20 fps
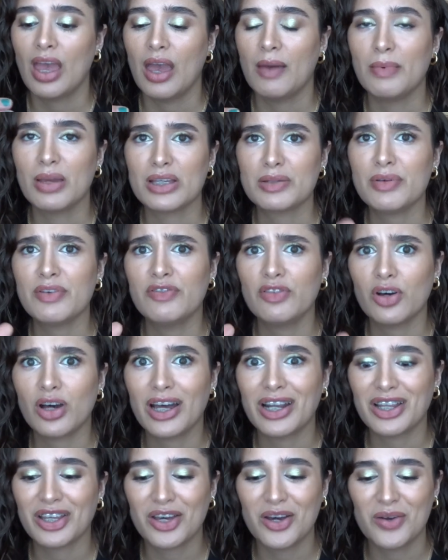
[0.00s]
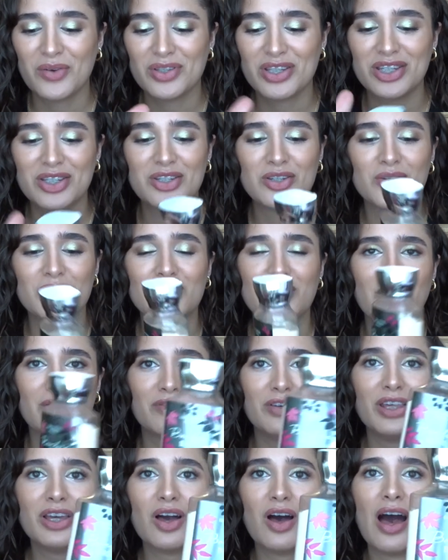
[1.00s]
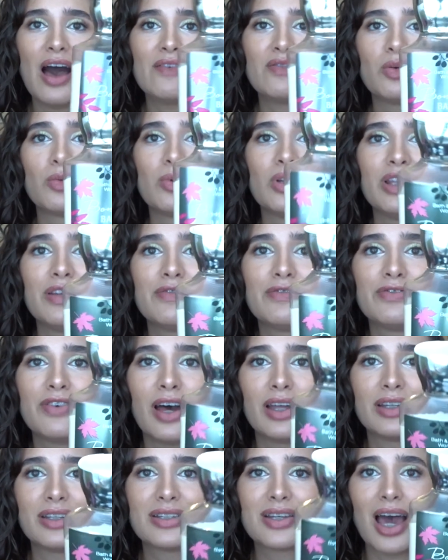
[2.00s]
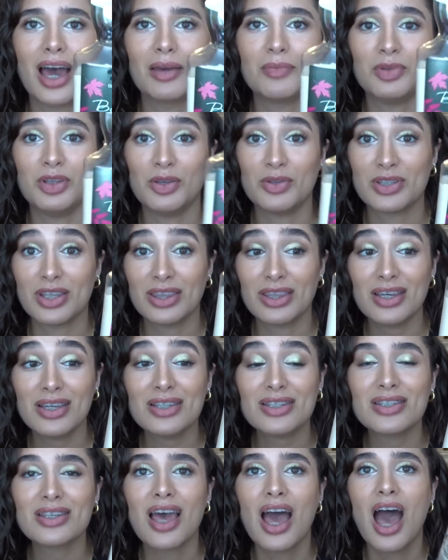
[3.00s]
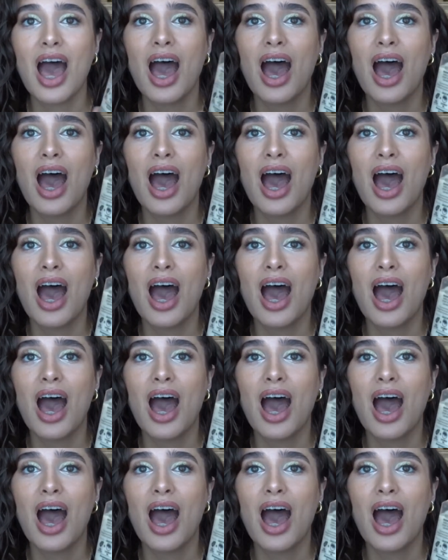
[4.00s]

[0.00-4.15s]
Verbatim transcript: It makes me feel kind of cozy too, so I feel like I'll have a really fun time using this.